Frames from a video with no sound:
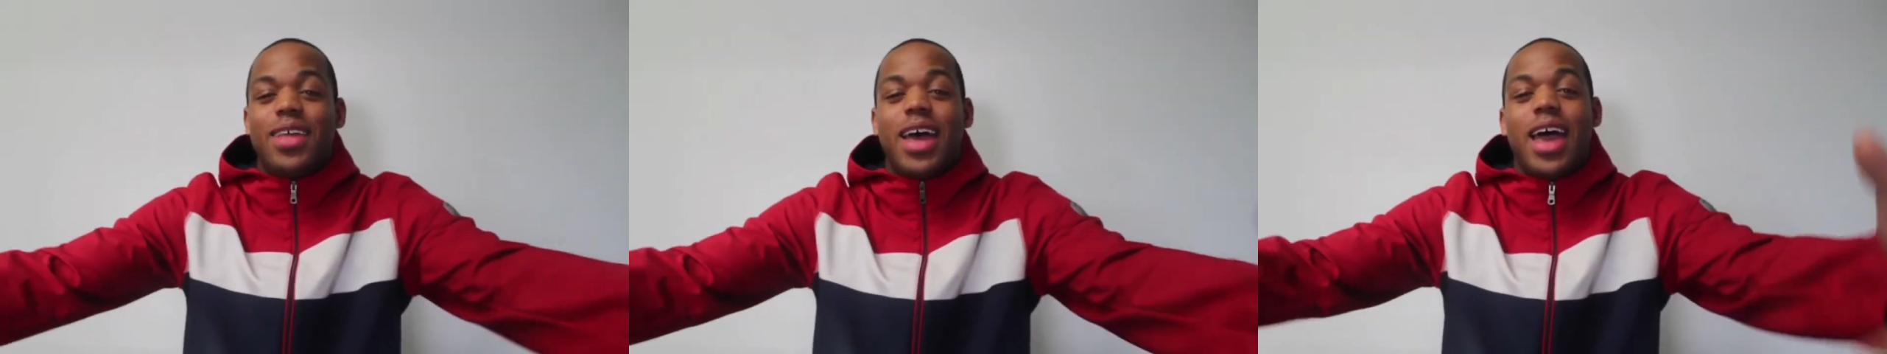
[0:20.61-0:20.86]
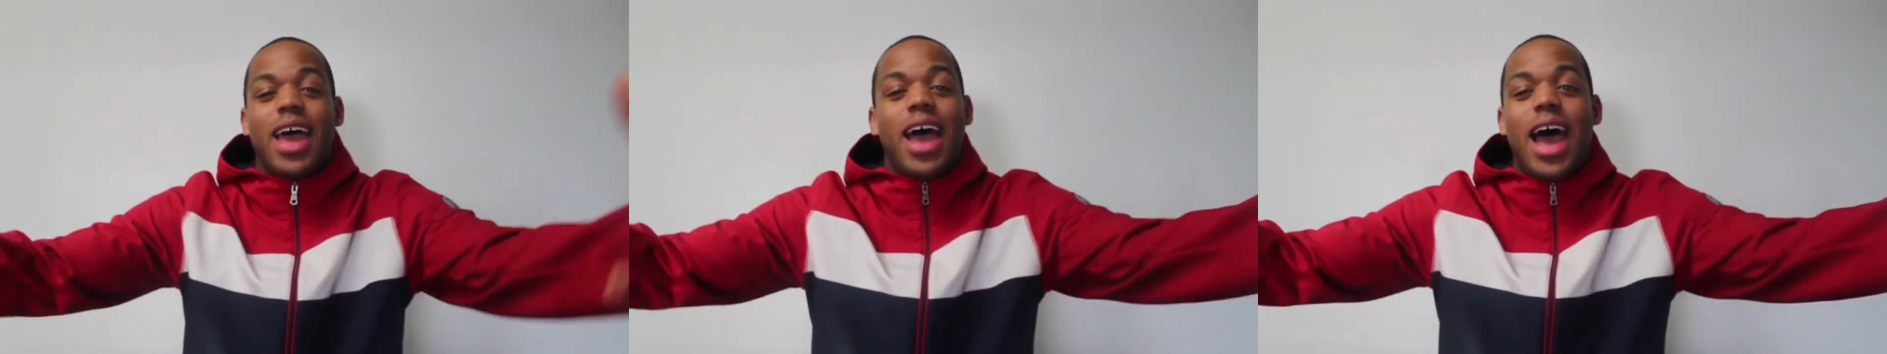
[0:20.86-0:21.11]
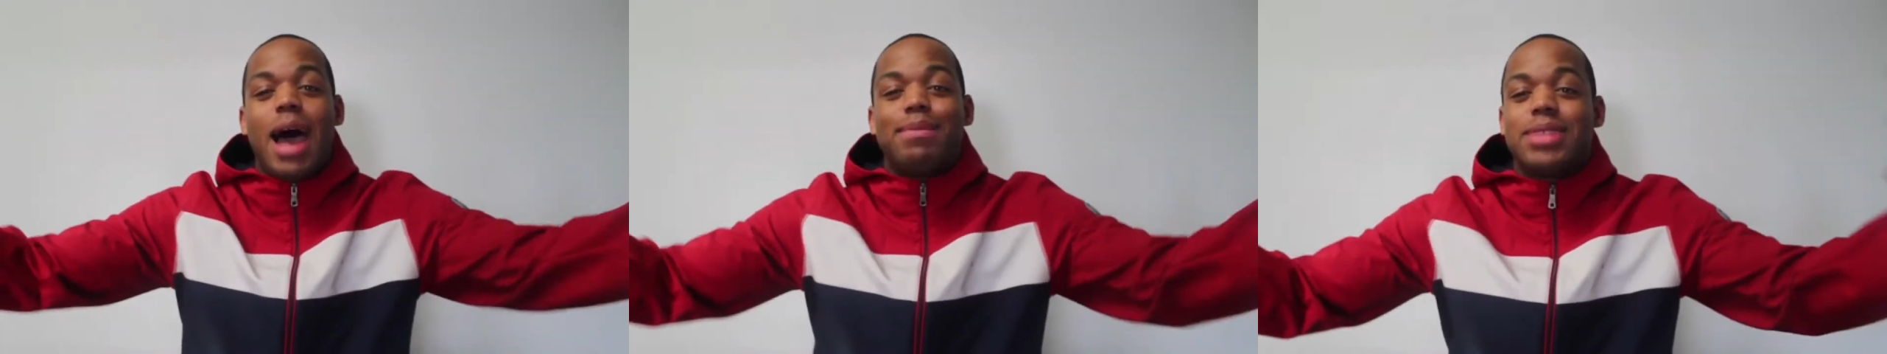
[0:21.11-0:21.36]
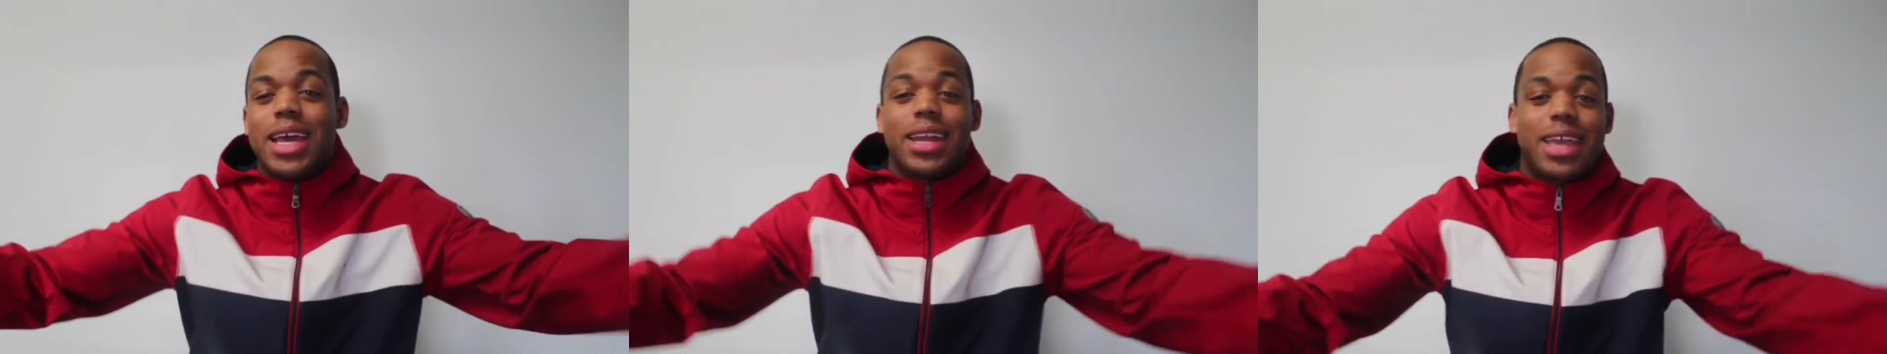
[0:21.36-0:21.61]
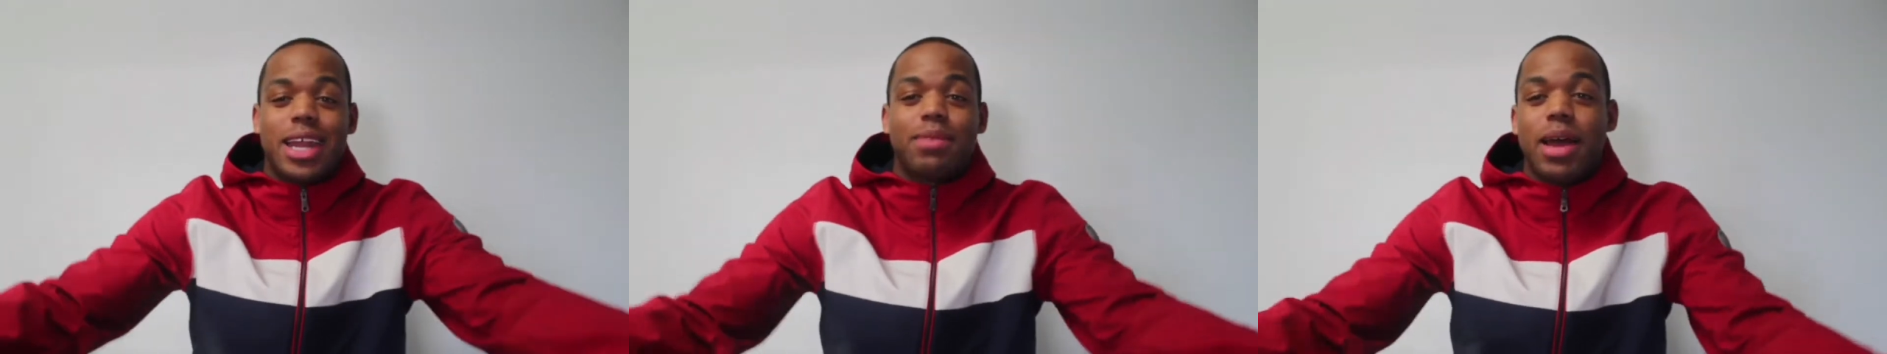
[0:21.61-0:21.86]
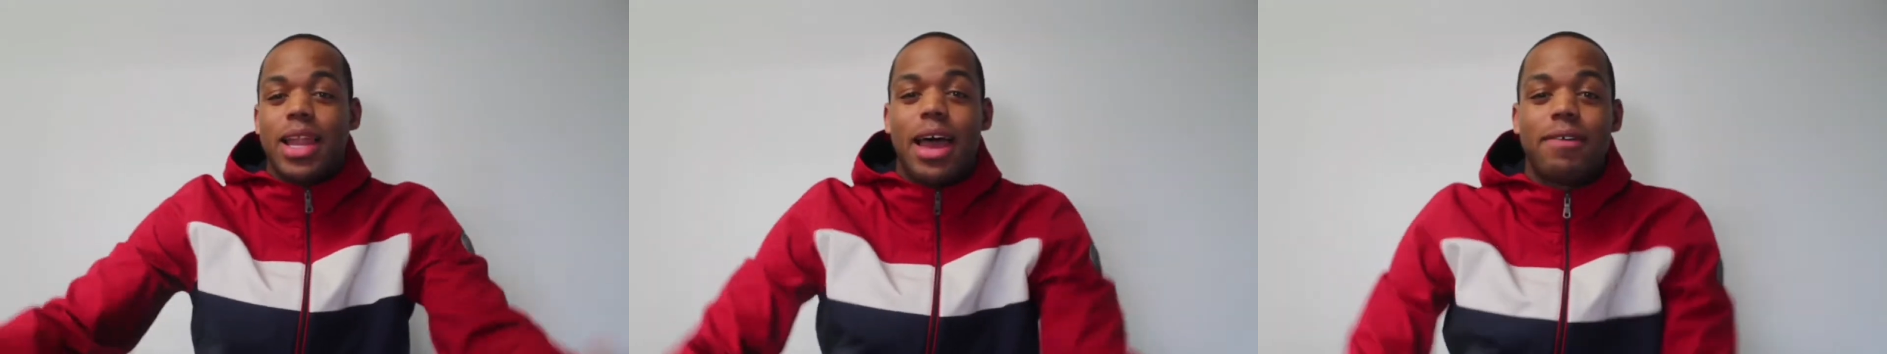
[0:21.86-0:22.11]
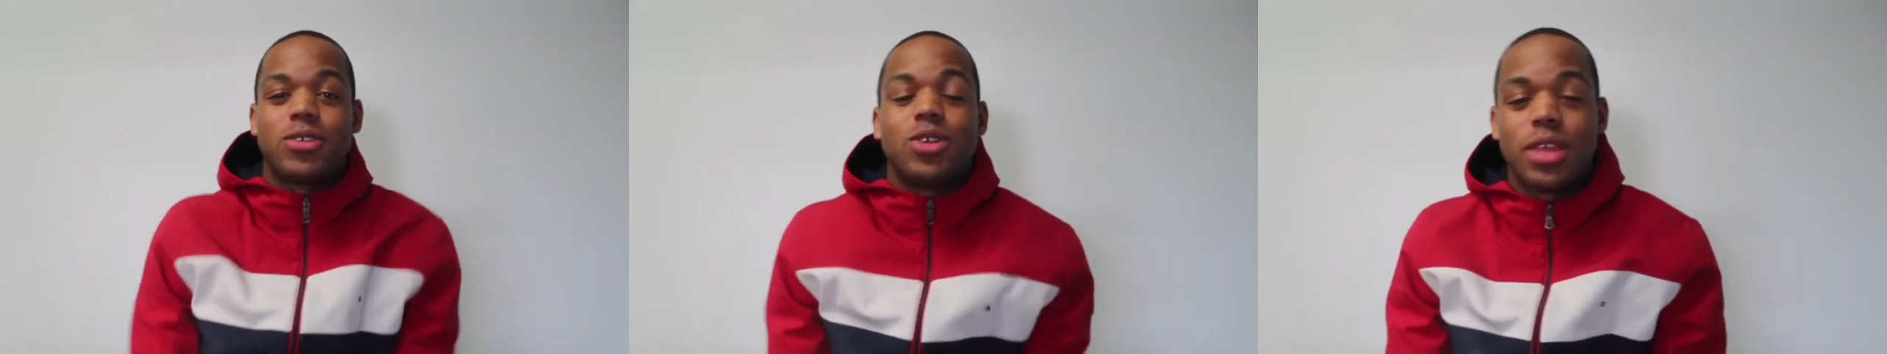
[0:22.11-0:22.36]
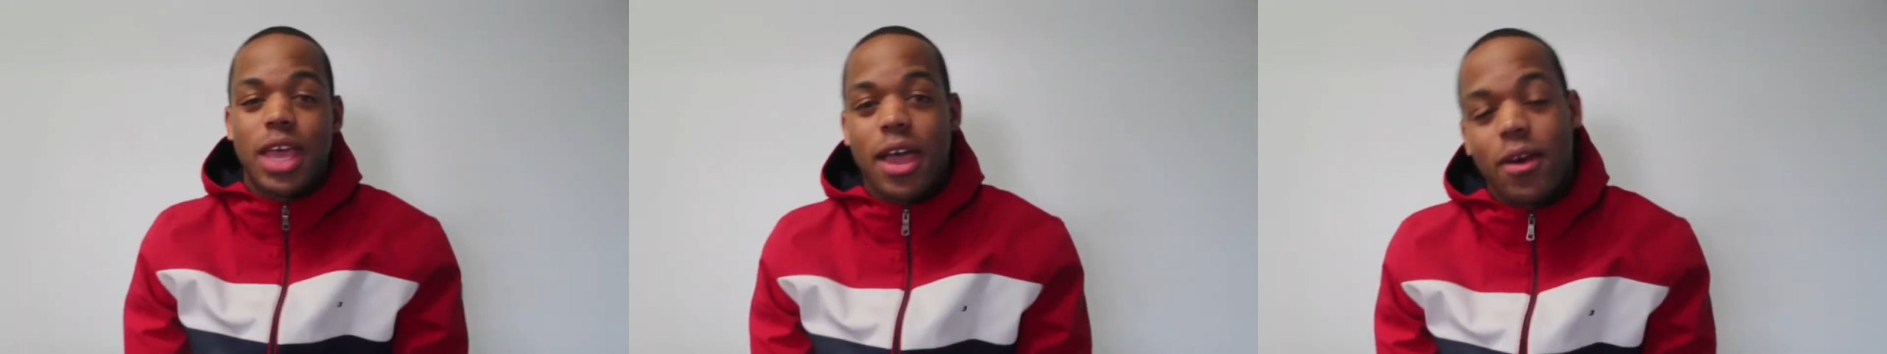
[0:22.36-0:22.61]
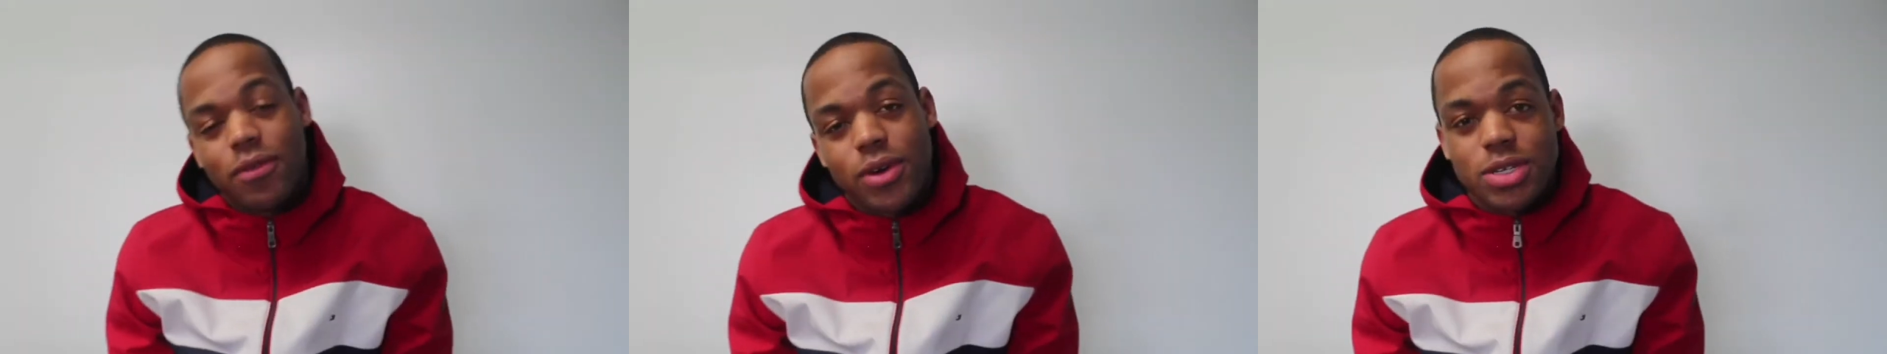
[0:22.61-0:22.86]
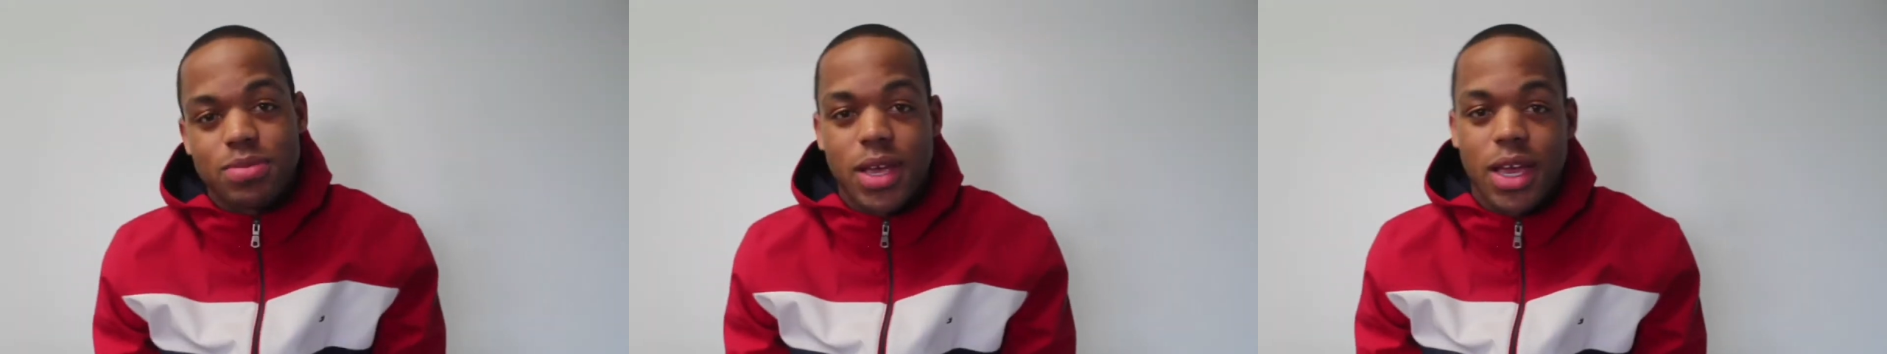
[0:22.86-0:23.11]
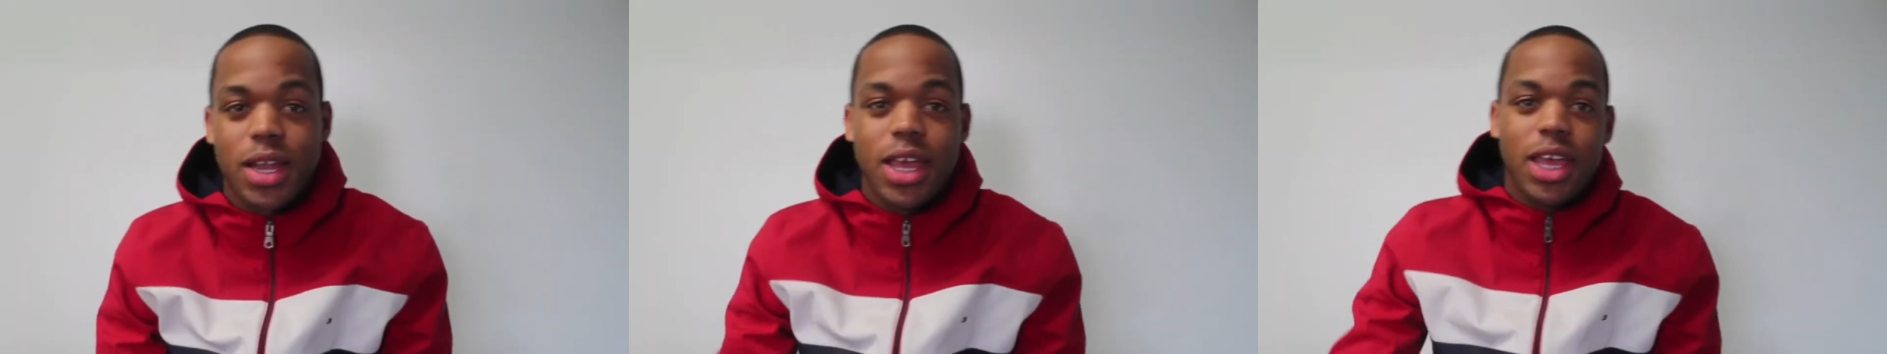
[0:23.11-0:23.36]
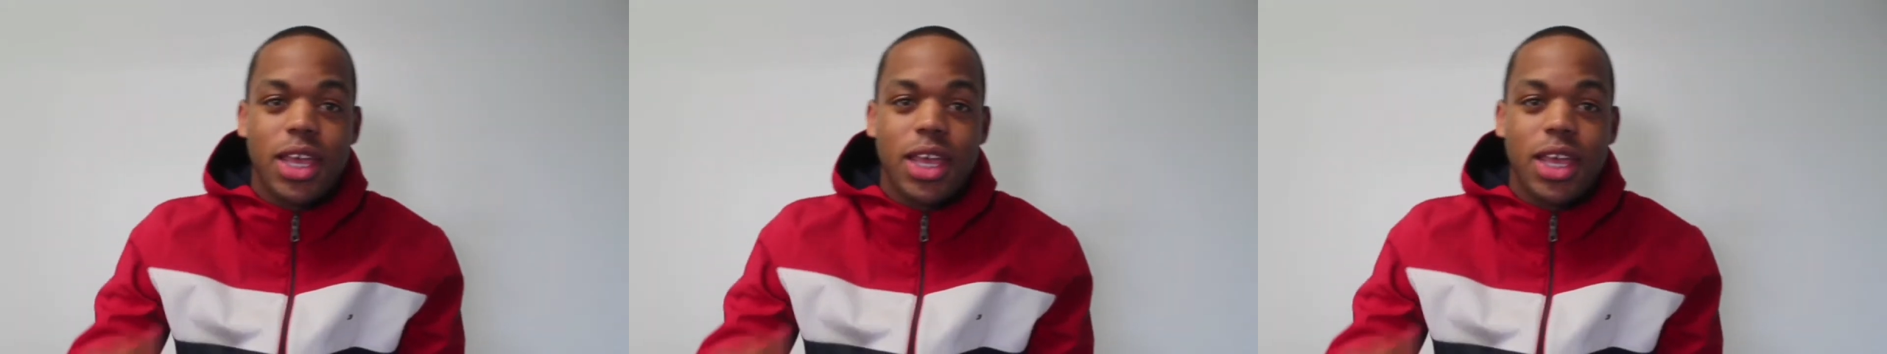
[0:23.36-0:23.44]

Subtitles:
that I'm dedicating my life to the Air Force, man.